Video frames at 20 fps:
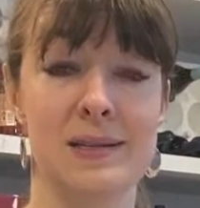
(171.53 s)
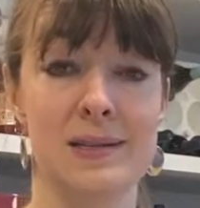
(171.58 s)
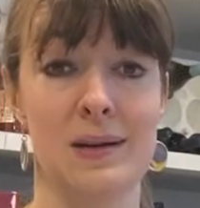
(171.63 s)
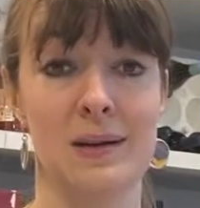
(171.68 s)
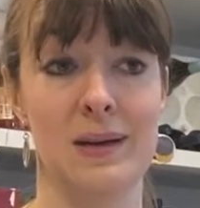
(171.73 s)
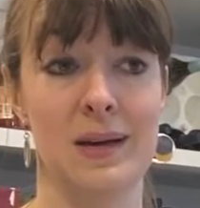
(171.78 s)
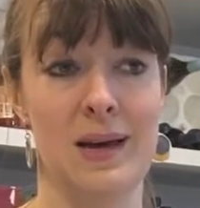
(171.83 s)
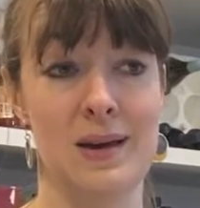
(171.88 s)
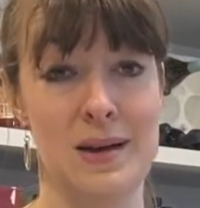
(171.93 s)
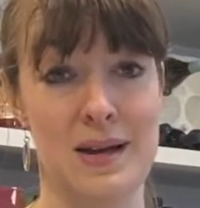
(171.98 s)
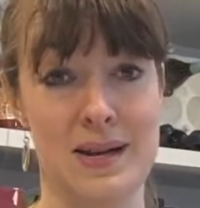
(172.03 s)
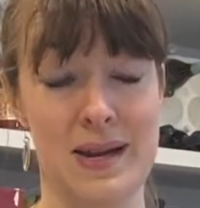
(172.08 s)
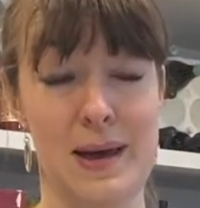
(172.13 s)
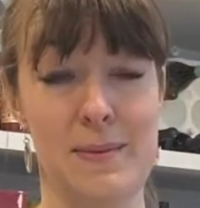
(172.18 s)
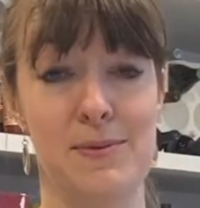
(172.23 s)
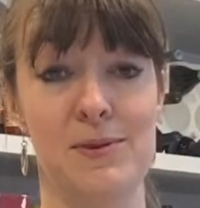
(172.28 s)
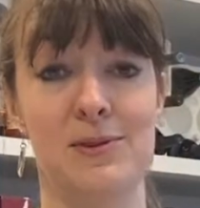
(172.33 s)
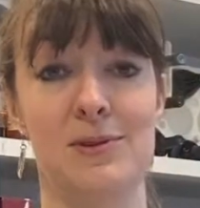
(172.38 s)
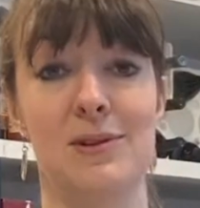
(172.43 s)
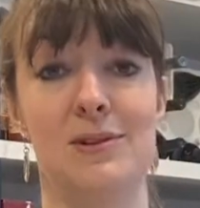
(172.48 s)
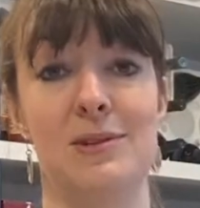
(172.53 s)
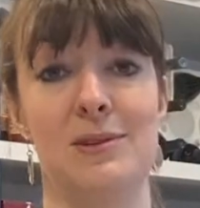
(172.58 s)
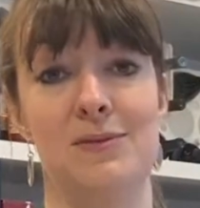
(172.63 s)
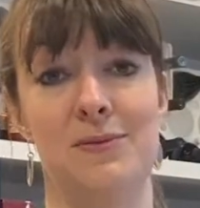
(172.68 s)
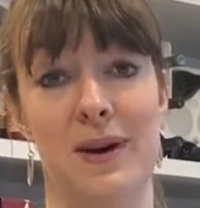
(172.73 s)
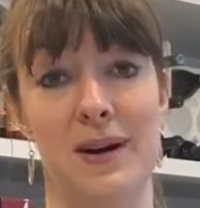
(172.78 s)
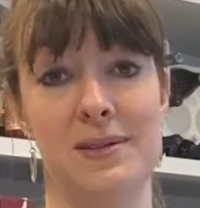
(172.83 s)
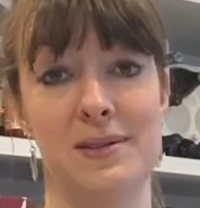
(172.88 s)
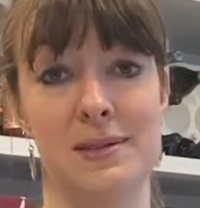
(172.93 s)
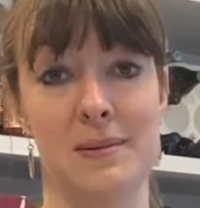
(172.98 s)
so that it enables you to
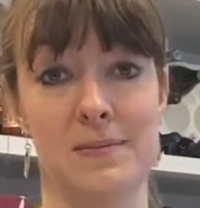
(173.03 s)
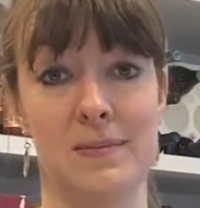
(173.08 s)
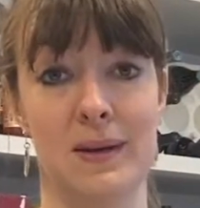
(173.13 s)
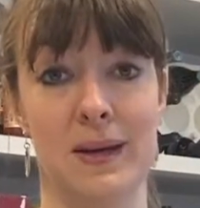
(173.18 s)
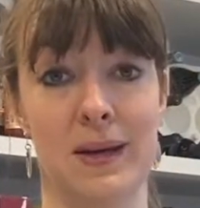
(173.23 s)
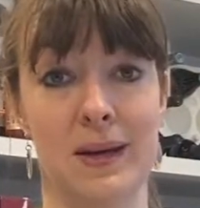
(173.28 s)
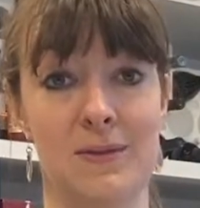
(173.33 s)
find something.